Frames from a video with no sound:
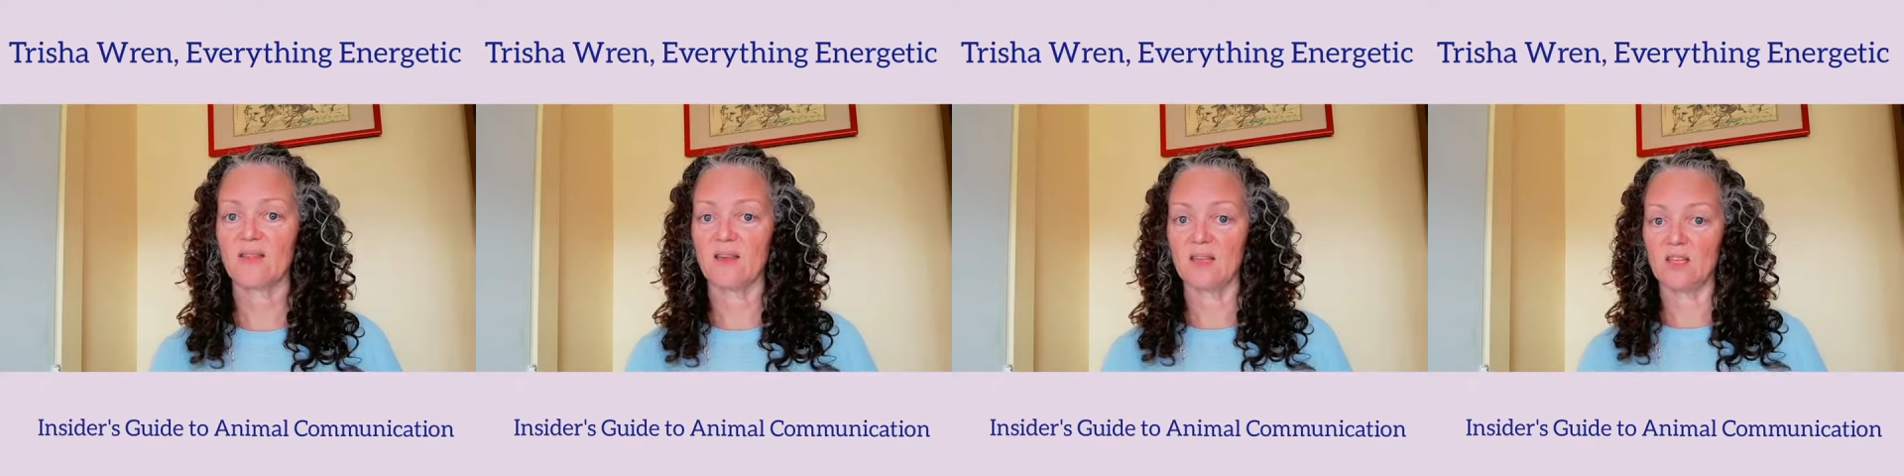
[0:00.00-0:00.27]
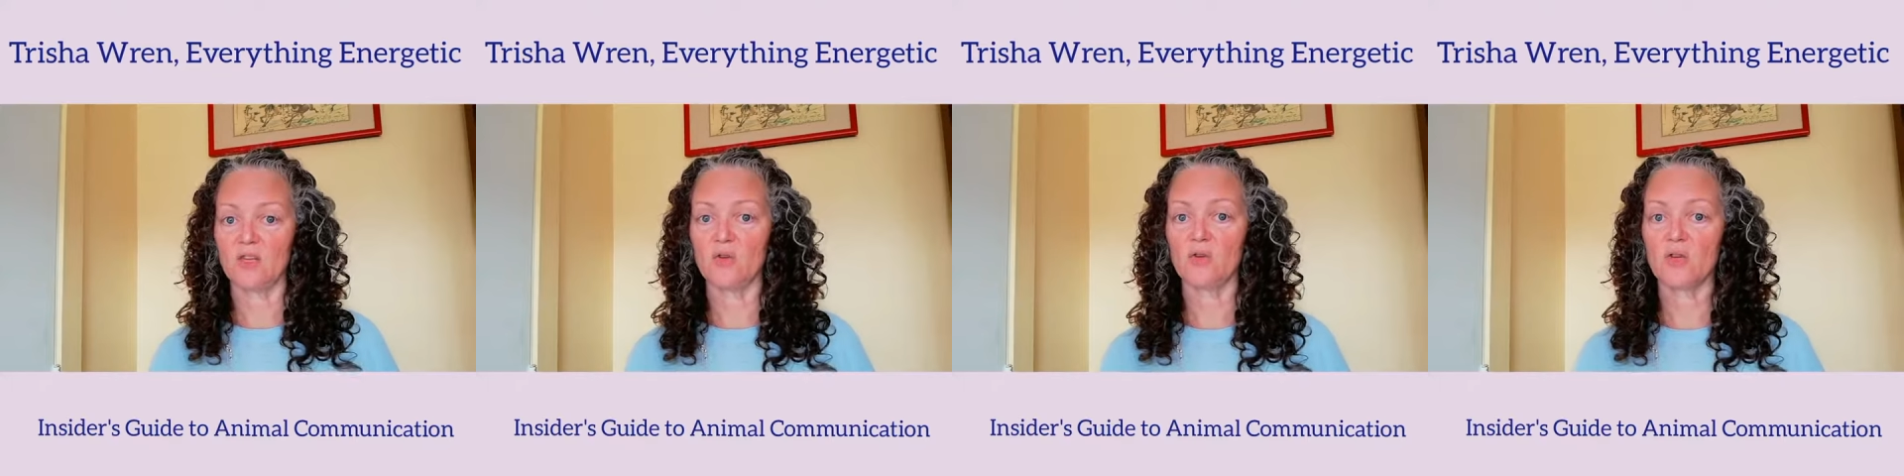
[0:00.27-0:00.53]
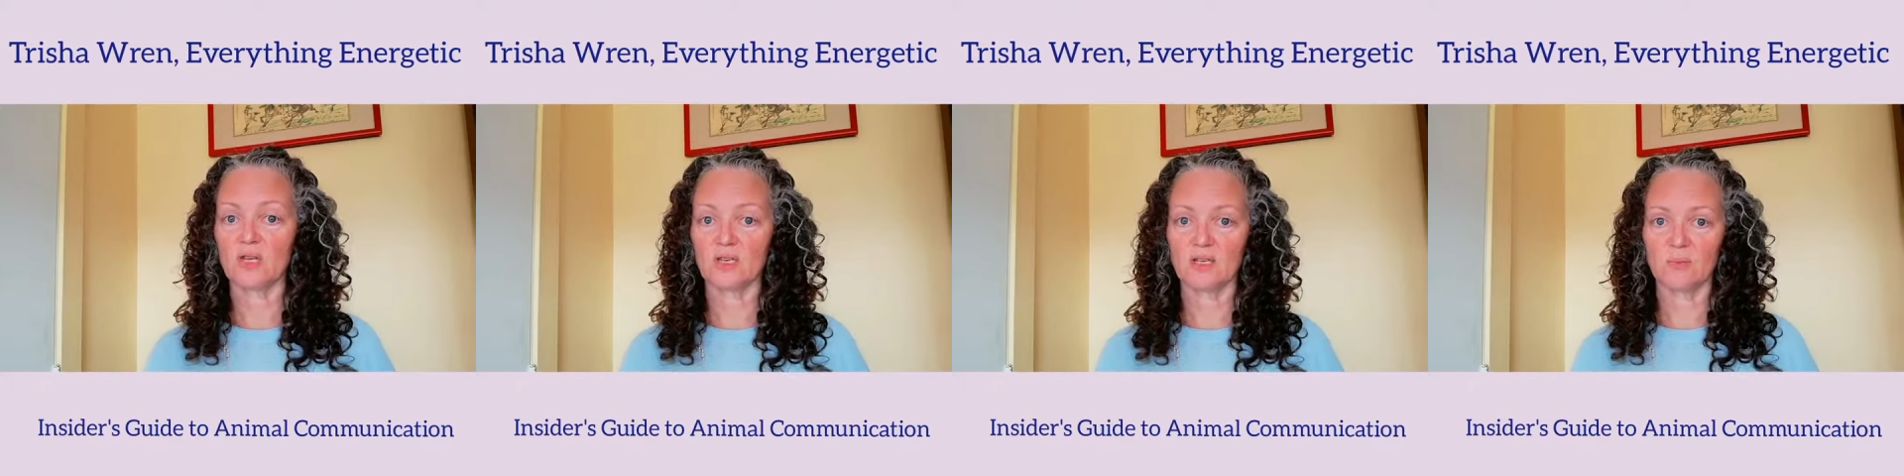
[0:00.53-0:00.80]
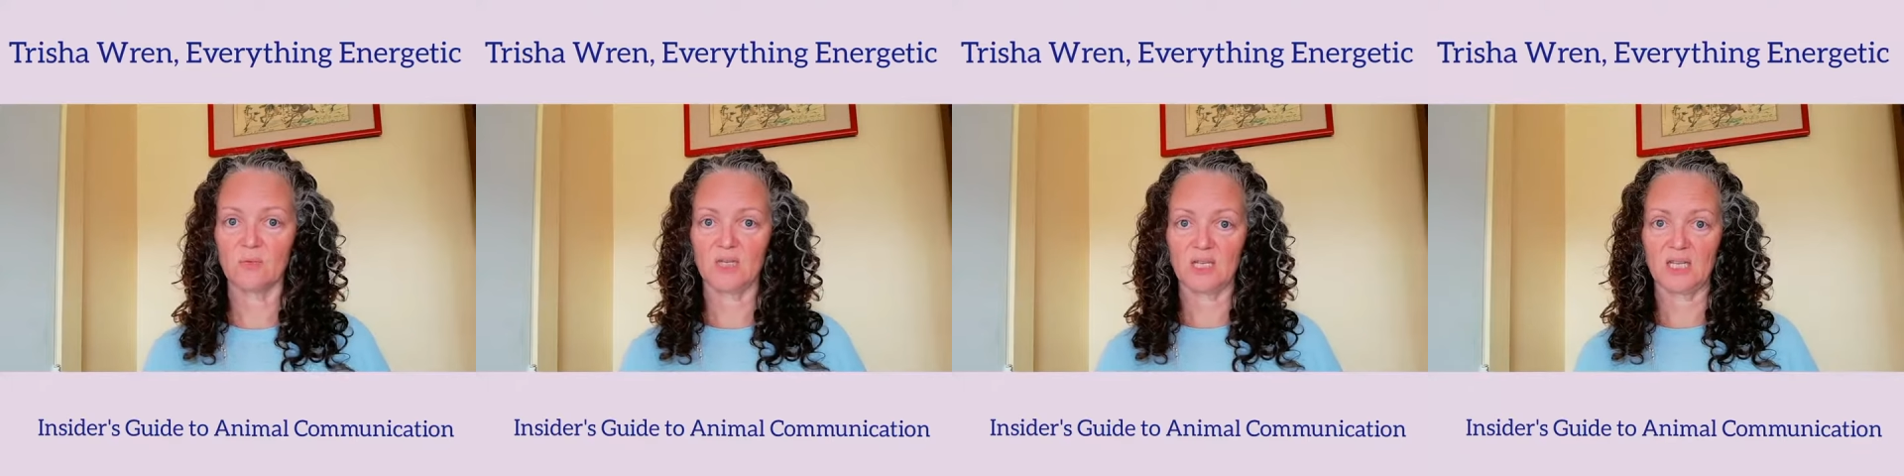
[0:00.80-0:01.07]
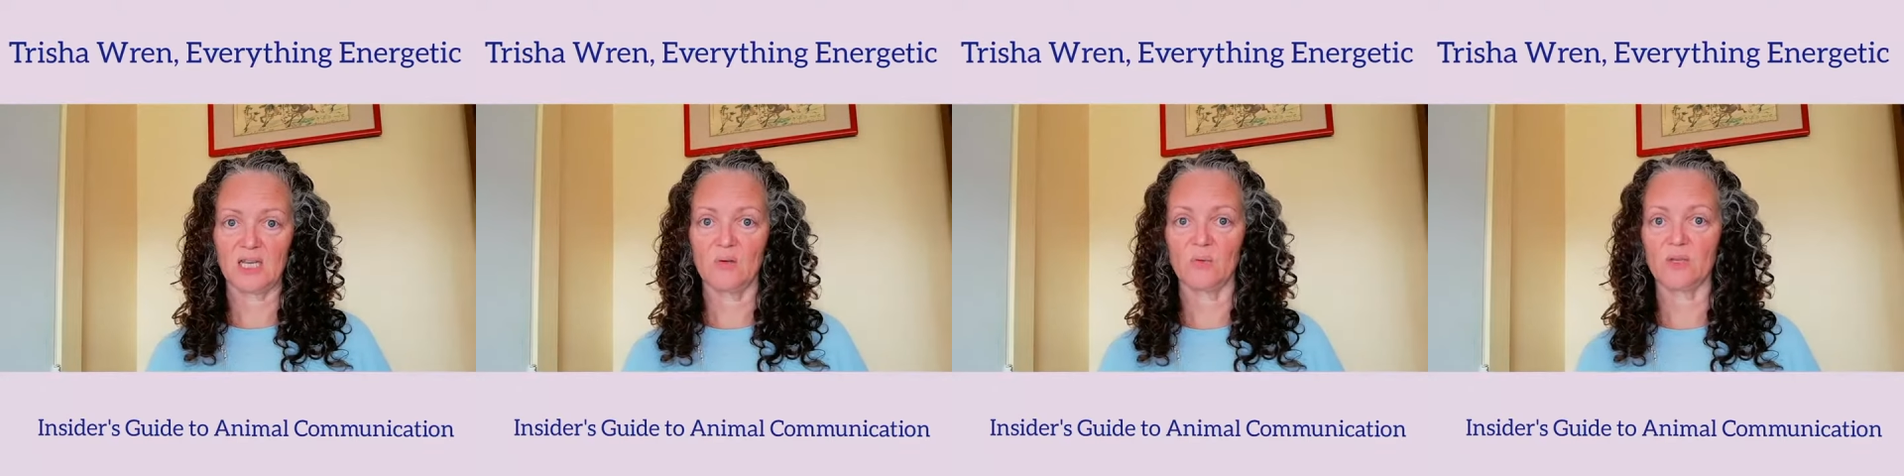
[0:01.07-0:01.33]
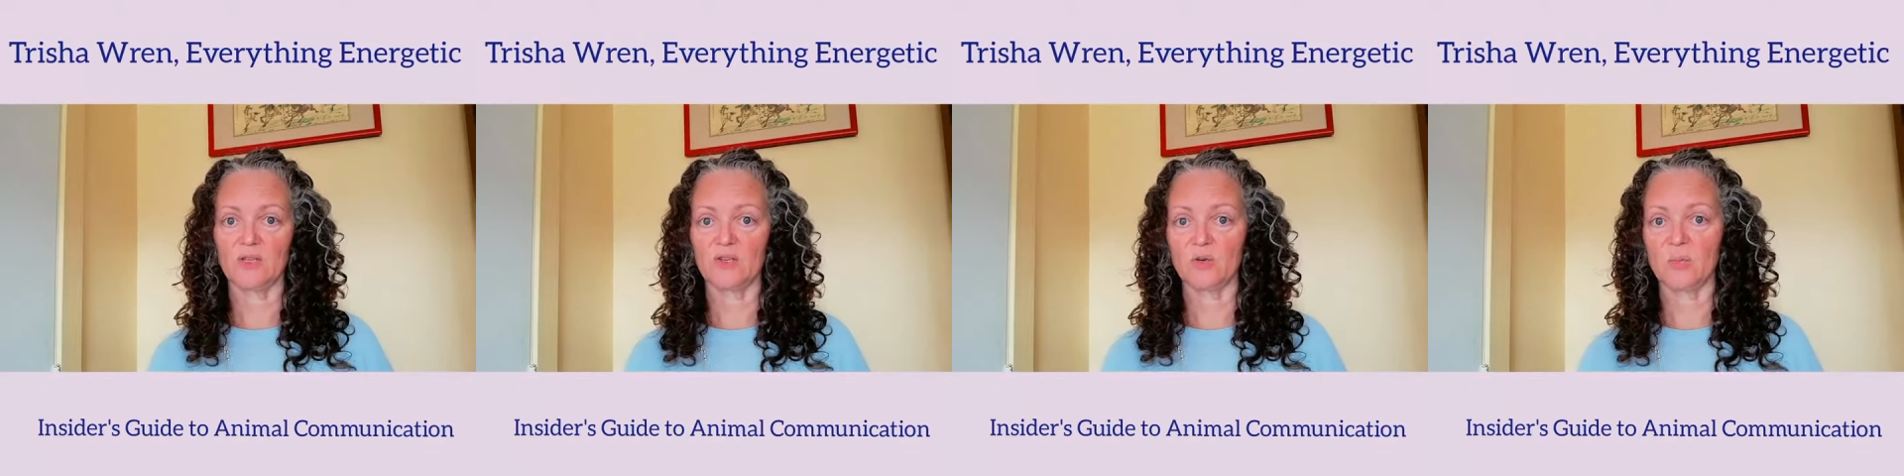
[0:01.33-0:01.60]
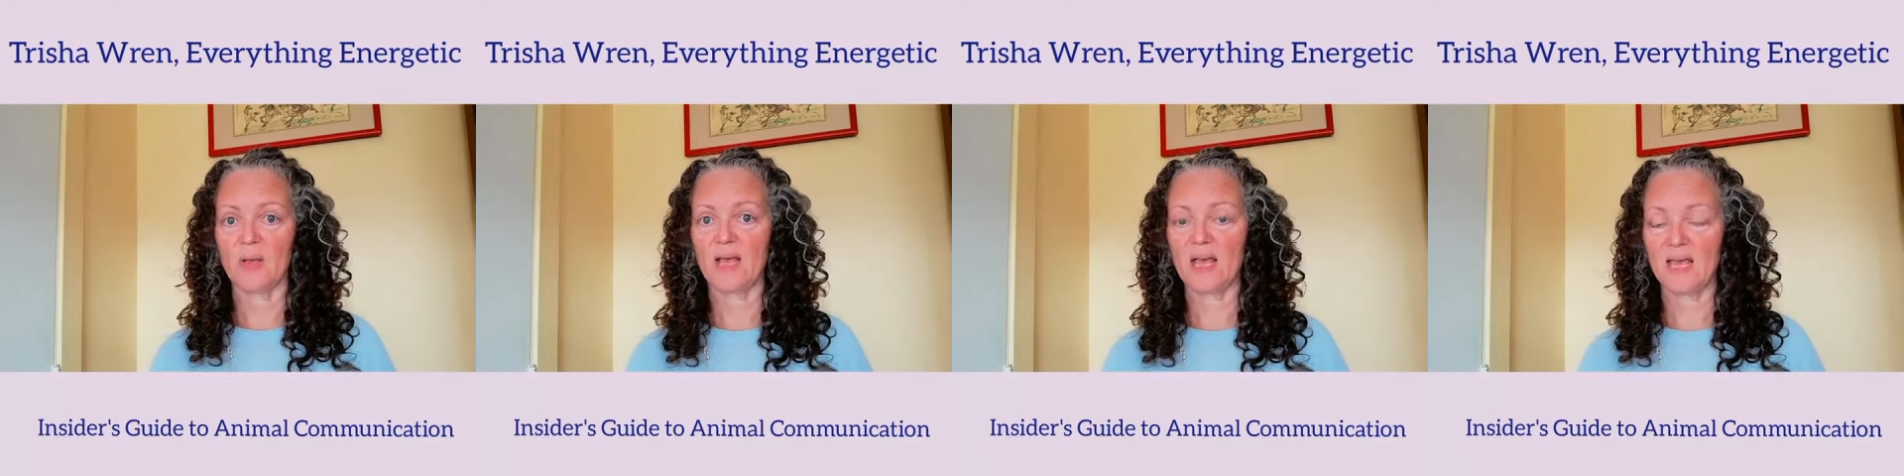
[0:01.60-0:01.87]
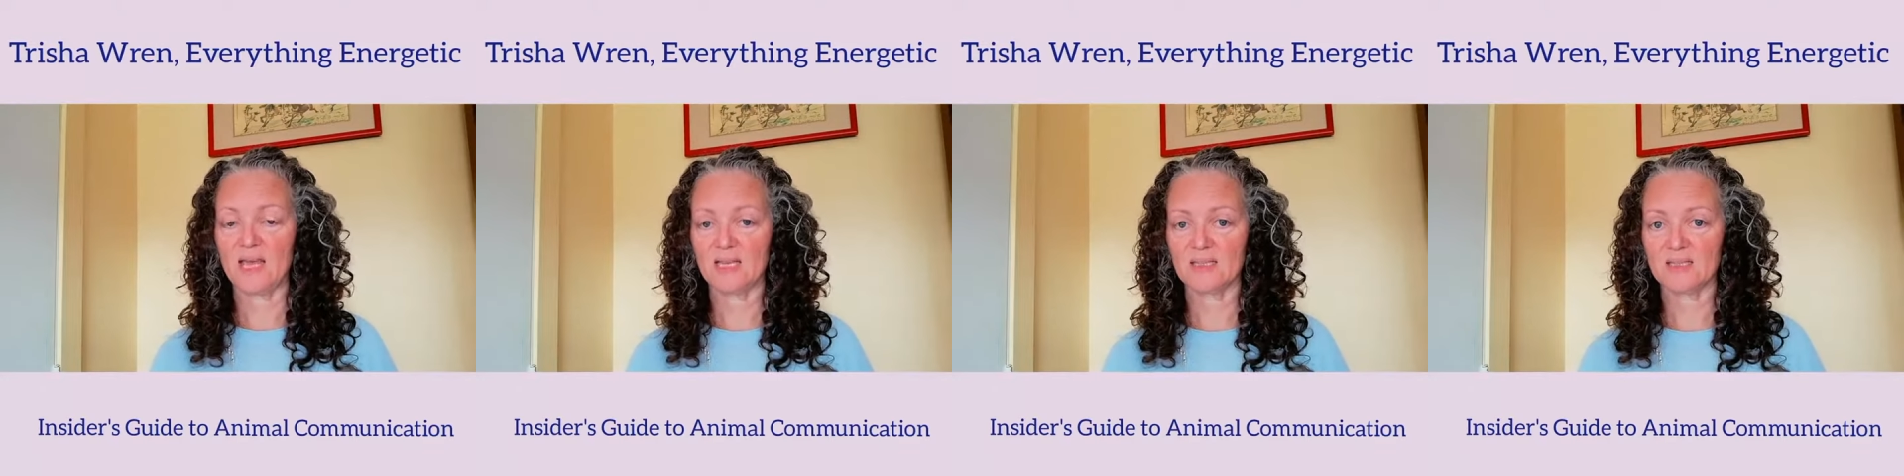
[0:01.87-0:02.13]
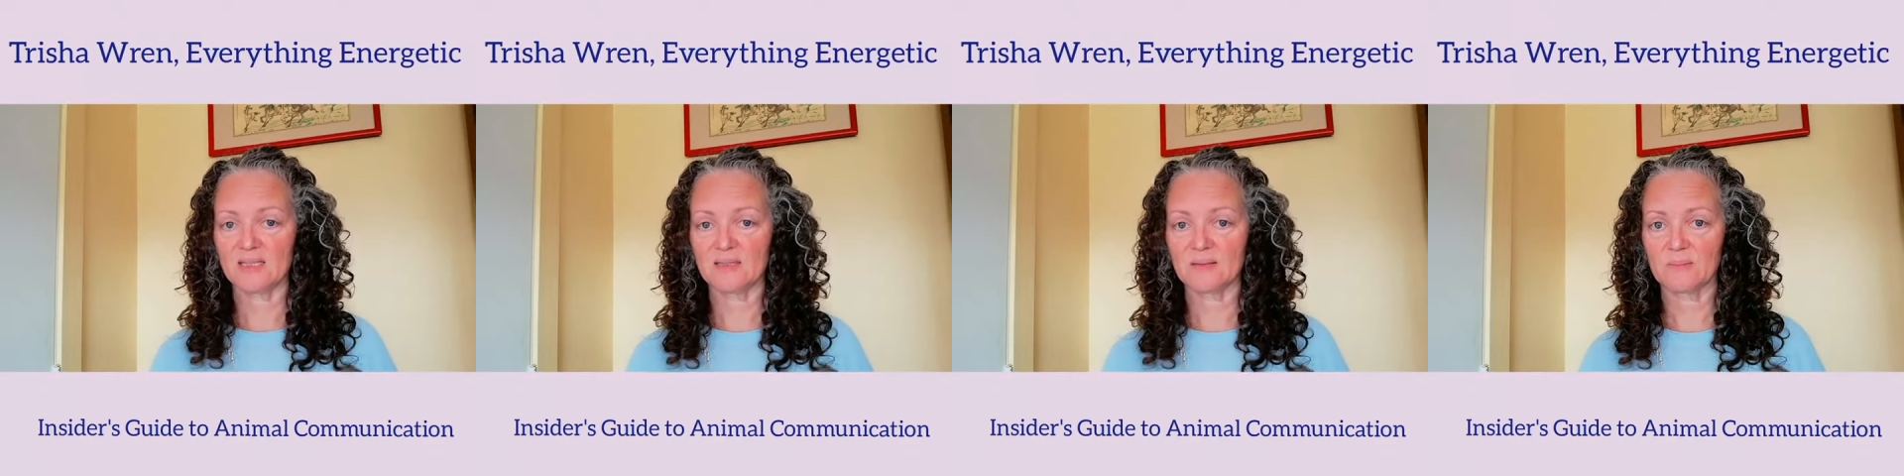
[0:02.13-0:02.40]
that you can communicate with your pet,